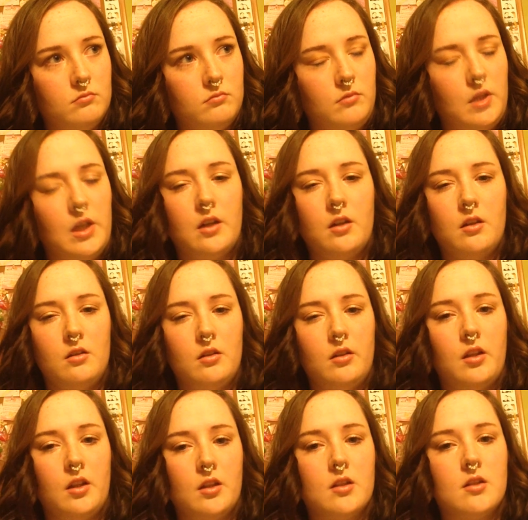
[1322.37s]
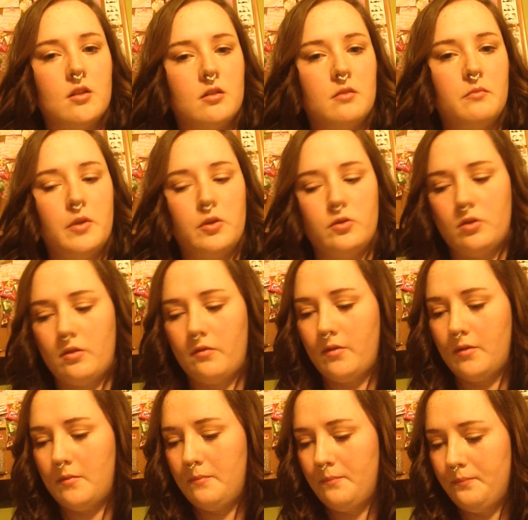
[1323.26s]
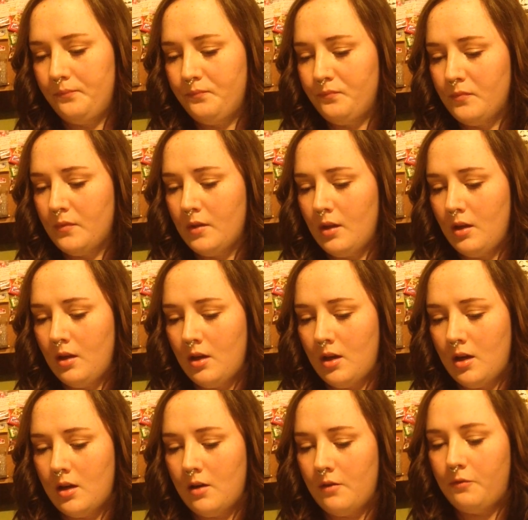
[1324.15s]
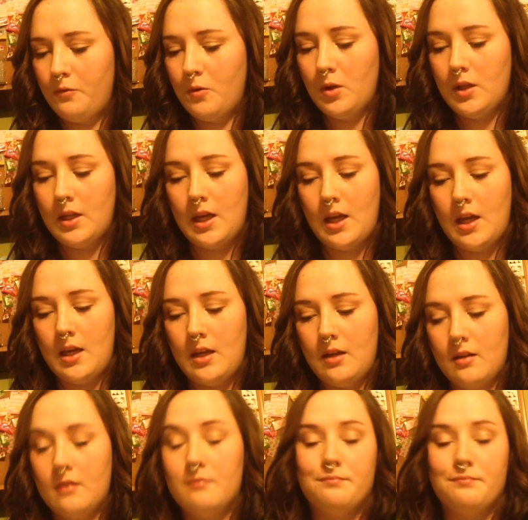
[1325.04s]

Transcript: Yeah, I think it's most of them. 48,